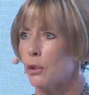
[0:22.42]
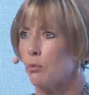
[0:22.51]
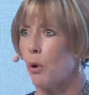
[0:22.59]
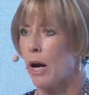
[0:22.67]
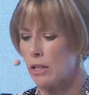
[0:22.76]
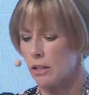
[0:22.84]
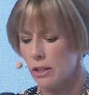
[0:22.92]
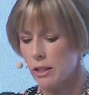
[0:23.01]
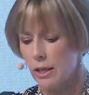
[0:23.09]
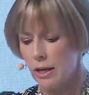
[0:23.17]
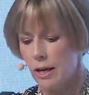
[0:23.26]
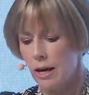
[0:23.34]
right.
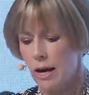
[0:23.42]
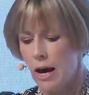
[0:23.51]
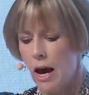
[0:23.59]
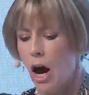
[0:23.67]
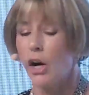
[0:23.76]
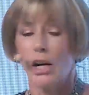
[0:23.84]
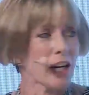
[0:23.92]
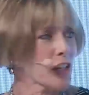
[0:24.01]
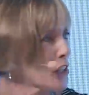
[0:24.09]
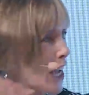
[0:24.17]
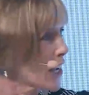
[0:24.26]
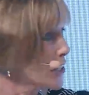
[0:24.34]
Our next
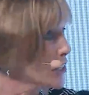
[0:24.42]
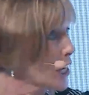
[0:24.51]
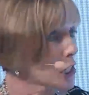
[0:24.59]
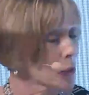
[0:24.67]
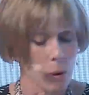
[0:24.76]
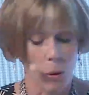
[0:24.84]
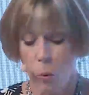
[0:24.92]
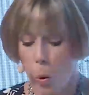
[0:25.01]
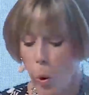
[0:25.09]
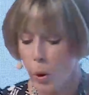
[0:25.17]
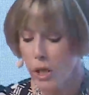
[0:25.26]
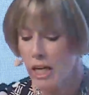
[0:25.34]
guest has been
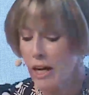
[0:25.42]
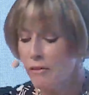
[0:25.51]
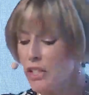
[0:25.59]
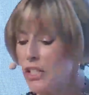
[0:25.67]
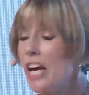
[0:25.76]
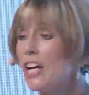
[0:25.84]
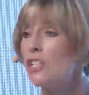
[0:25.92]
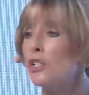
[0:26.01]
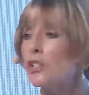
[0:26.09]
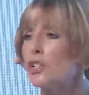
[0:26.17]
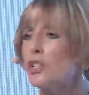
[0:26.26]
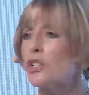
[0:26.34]
warning of the dangers
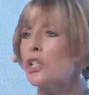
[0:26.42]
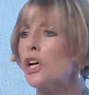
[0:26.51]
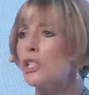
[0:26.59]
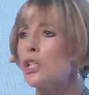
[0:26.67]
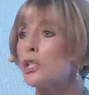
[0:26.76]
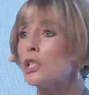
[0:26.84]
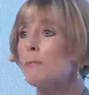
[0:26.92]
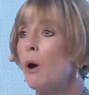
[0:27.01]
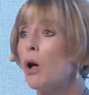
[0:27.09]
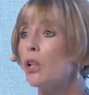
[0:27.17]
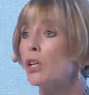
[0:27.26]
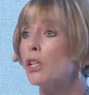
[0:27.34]
to
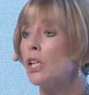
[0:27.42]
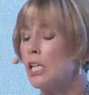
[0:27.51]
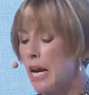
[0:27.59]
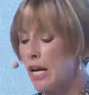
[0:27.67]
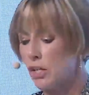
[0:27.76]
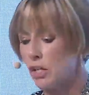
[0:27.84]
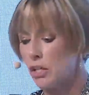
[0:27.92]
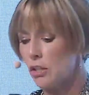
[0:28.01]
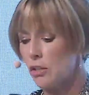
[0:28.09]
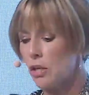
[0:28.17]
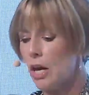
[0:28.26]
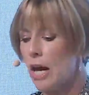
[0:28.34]
smaller
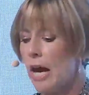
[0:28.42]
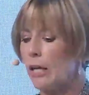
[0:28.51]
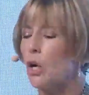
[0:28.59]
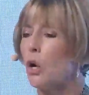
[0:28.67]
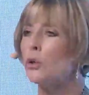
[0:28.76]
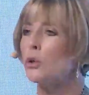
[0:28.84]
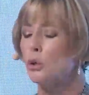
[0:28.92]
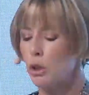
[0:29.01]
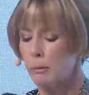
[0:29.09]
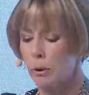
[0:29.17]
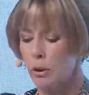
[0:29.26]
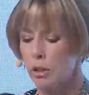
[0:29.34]
nations and coastal
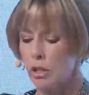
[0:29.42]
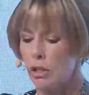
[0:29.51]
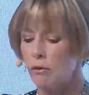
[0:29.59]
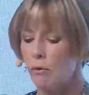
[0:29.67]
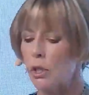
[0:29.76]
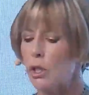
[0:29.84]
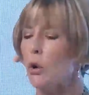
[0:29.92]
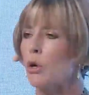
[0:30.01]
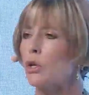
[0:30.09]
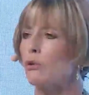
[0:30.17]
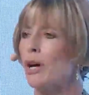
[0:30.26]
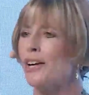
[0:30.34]
communities if we don't
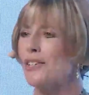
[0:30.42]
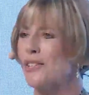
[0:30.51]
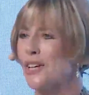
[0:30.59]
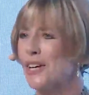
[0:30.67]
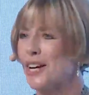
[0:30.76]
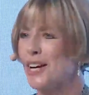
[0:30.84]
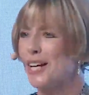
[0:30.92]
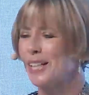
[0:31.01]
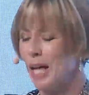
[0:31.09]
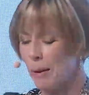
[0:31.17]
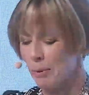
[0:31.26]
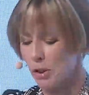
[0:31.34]
address
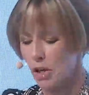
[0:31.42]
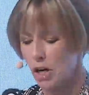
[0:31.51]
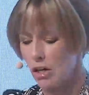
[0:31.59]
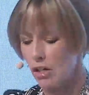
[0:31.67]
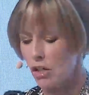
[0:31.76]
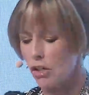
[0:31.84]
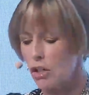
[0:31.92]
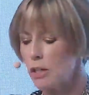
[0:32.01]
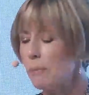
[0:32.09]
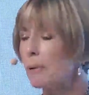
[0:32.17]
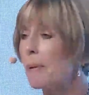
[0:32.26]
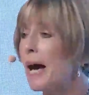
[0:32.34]
climate change. She's a
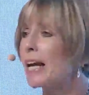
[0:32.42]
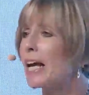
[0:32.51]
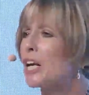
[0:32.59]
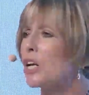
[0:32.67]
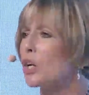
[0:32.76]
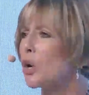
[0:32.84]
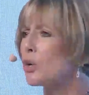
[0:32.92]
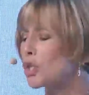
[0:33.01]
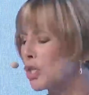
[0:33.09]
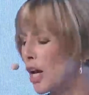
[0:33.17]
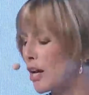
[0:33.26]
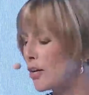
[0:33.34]
diplomat, a
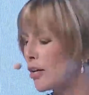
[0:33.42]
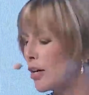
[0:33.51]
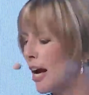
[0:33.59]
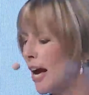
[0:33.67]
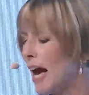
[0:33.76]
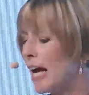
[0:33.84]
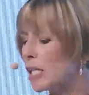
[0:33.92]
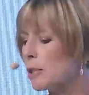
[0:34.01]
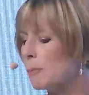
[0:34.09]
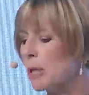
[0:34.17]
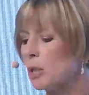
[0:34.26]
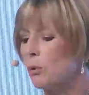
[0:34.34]
negotiator, and
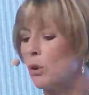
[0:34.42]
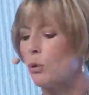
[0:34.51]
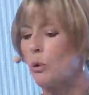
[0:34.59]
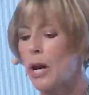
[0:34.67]
speaks with great